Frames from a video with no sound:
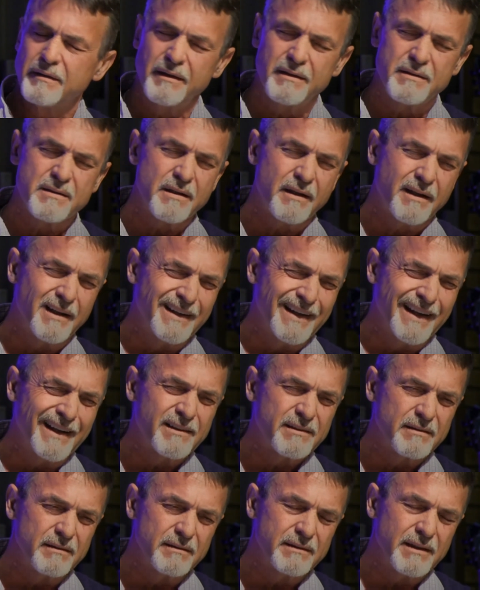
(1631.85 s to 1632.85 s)
There's a
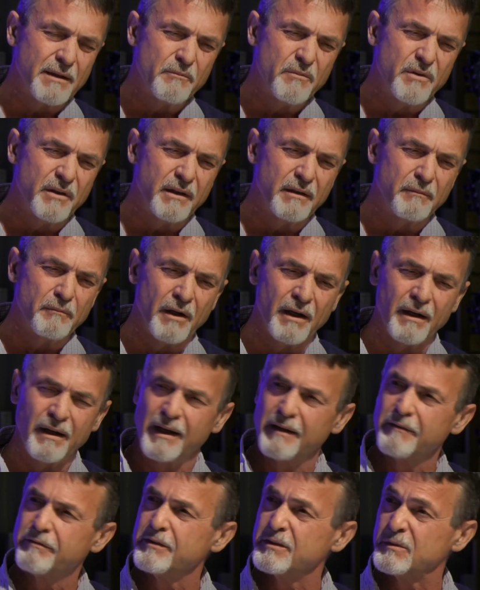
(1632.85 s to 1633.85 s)
connection, something in my
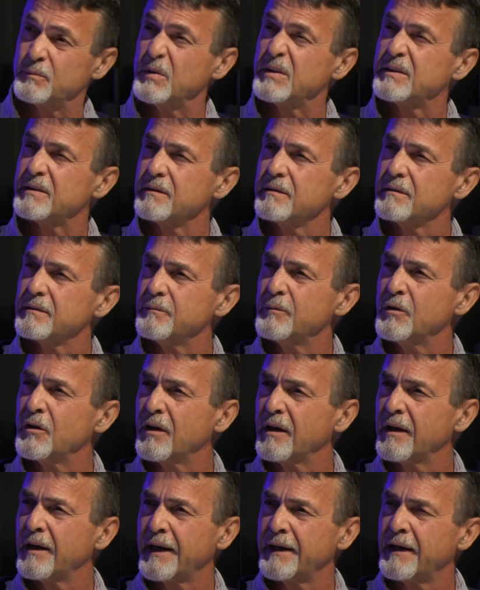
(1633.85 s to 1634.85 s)
life is missing, to be
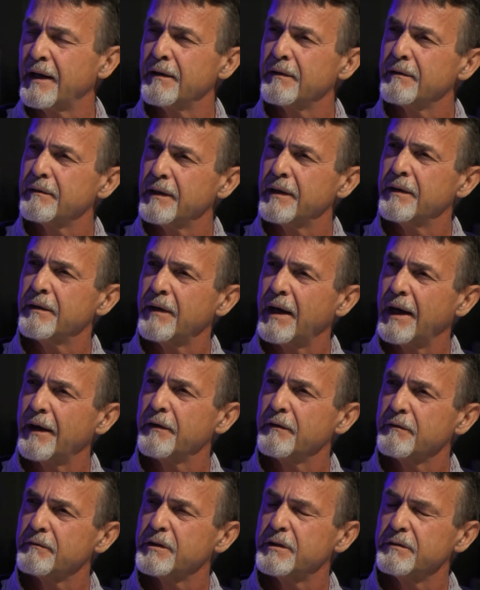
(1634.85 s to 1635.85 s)
honest, and I don't know
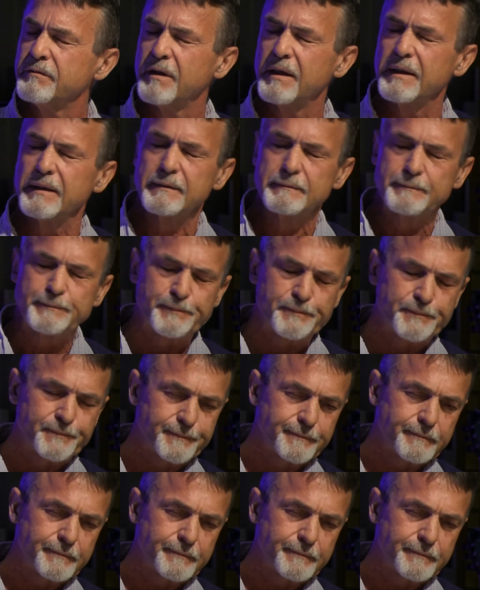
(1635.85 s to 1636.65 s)
how to find it.